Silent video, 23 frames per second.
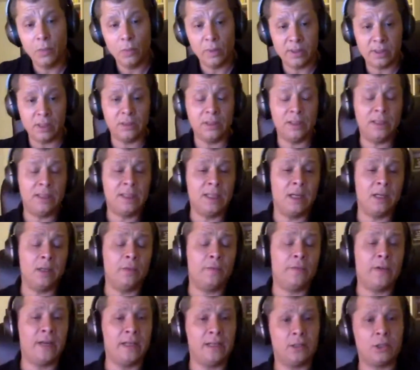Without any kind
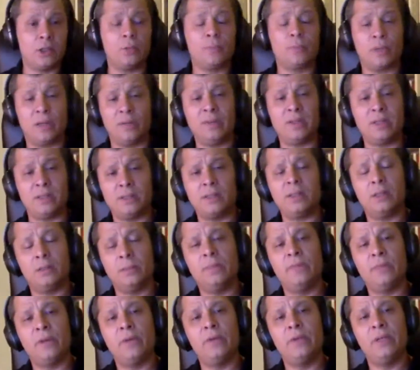of financial privacy, it's going
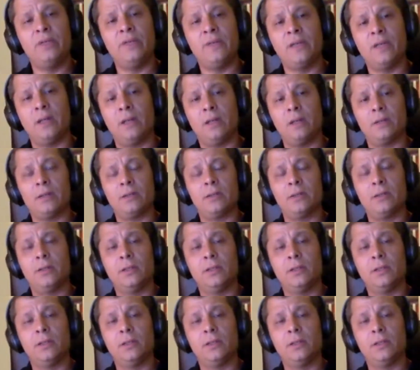to be very difficult